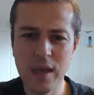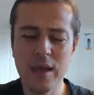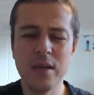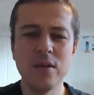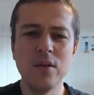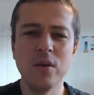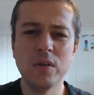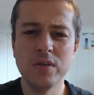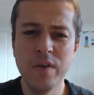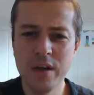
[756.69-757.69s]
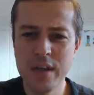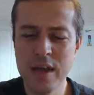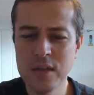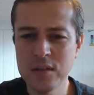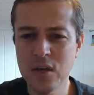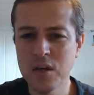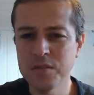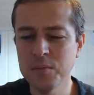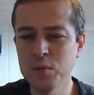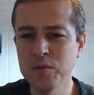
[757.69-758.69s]
And in the very end of
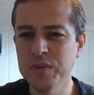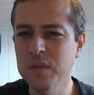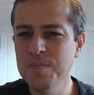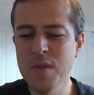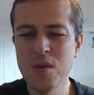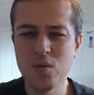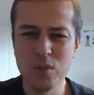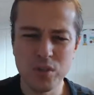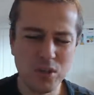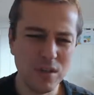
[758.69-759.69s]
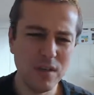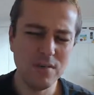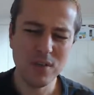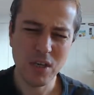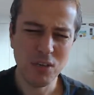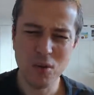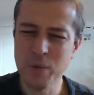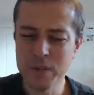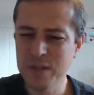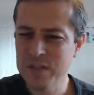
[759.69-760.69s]
the movie, which the
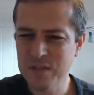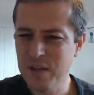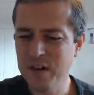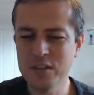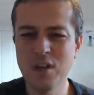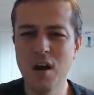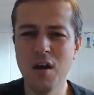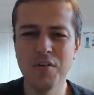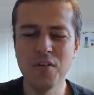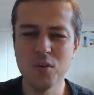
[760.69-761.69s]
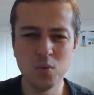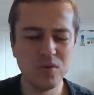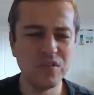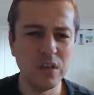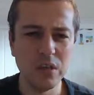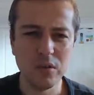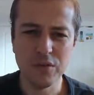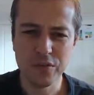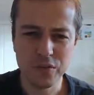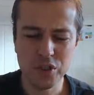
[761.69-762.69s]
documentary is very tough, you will see,
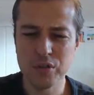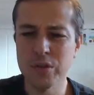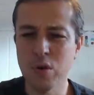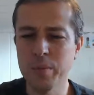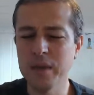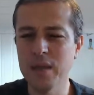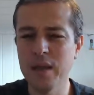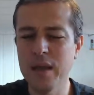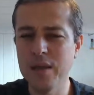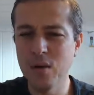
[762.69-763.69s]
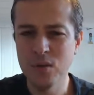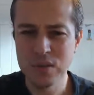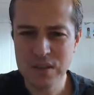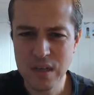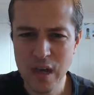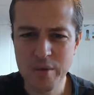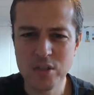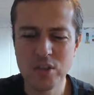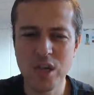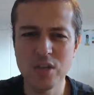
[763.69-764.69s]
for Chernobyl and all this climate
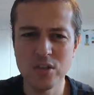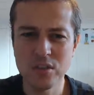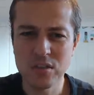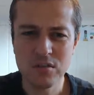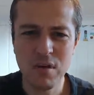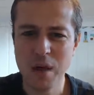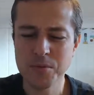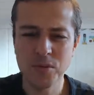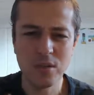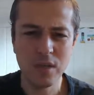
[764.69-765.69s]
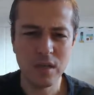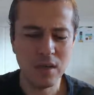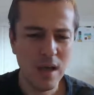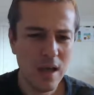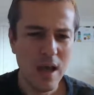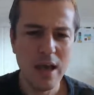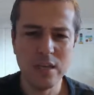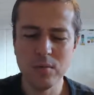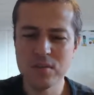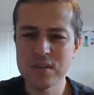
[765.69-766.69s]
change and disruption and
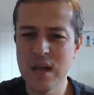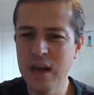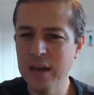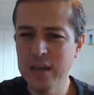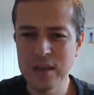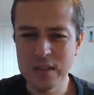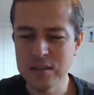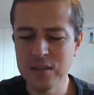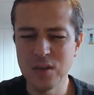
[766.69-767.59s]
animals dying, and